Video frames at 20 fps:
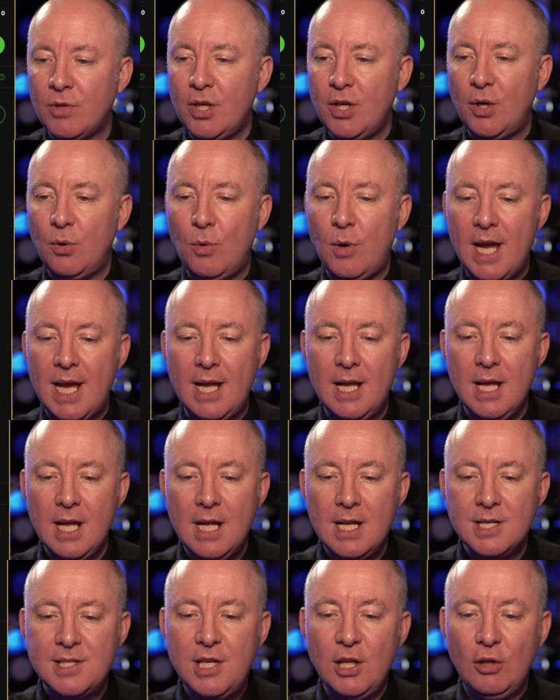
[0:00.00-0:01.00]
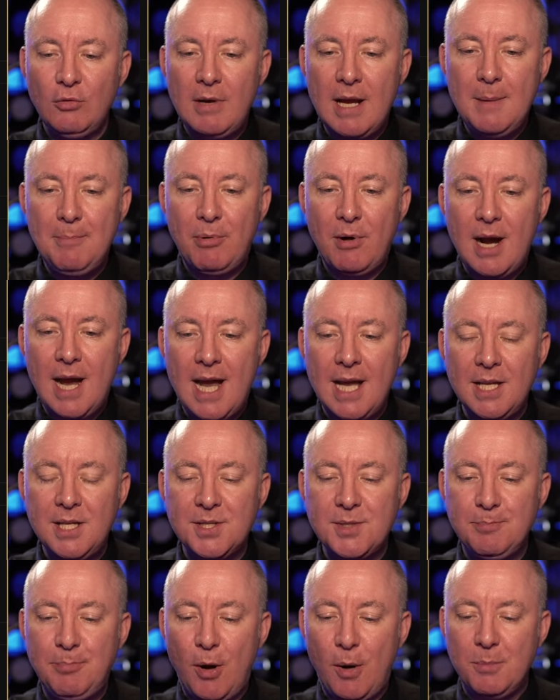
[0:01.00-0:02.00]
Gonna wait. Tilray
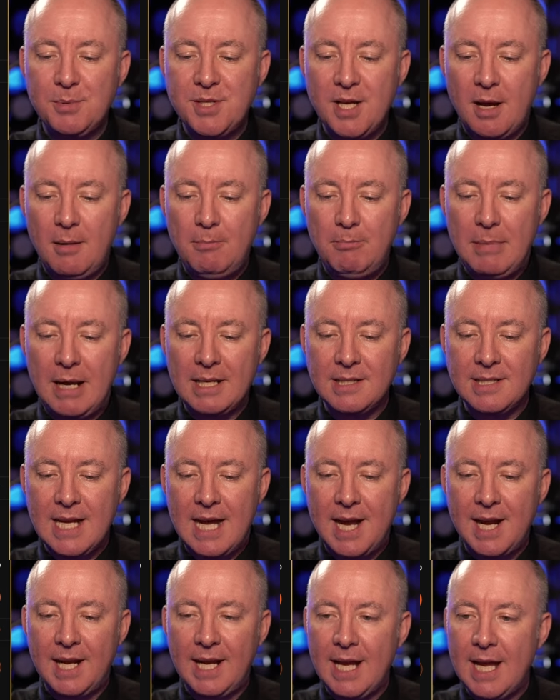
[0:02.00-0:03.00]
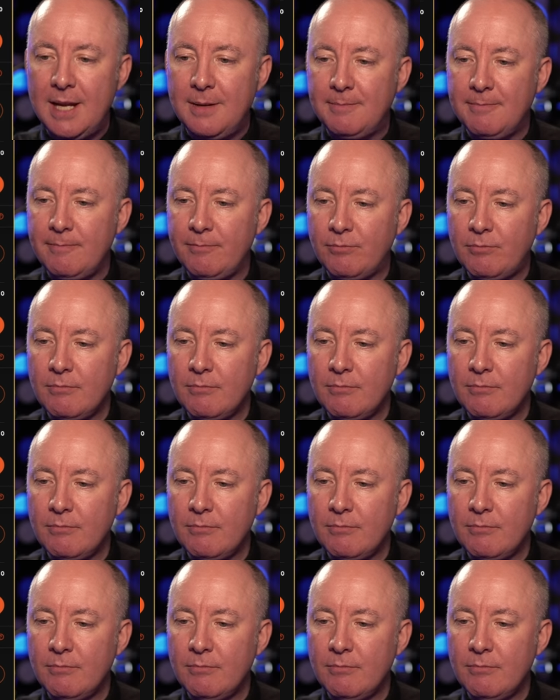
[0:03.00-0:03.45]
Brands popped up and back down again.